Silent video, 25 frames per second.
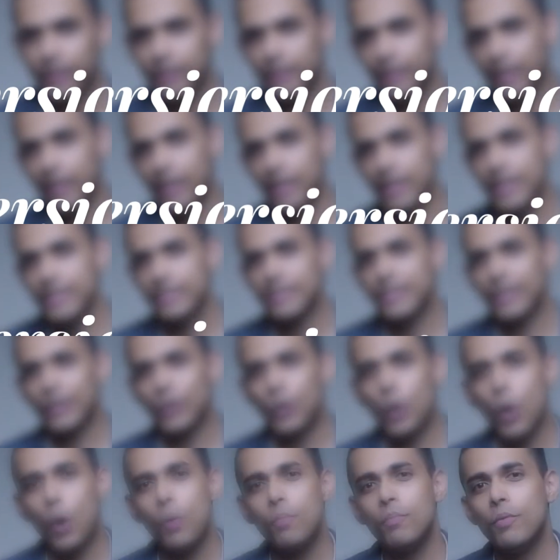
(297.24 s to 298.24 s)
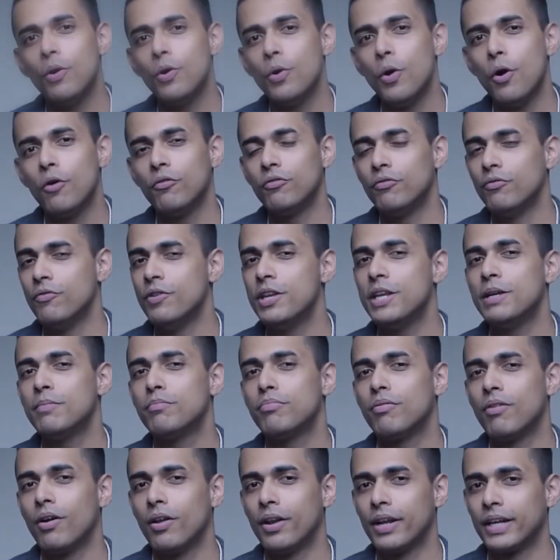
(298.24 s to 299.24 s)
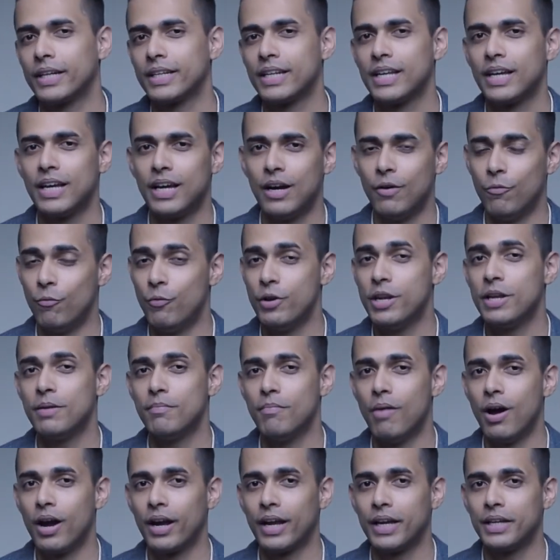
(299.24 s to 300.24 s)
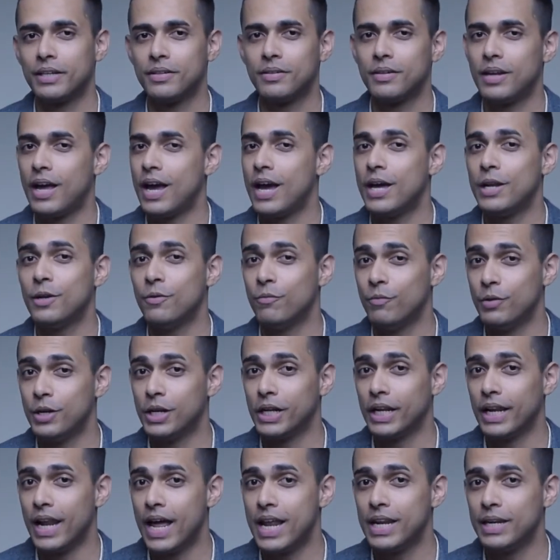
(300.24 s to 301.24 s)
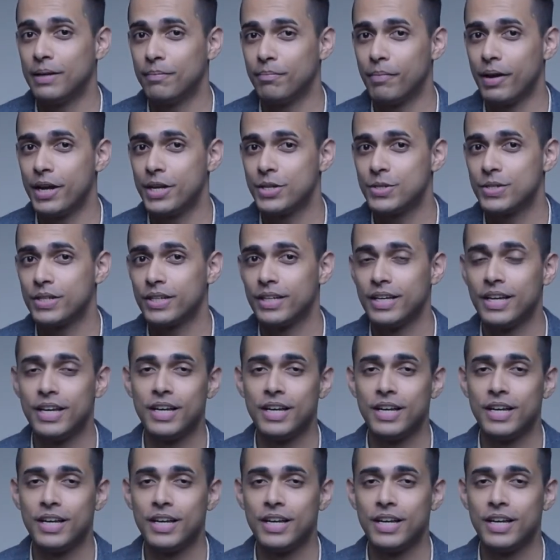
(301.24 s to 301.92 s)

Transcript: then it's a combo of winning product, a winning market, and a winning landing page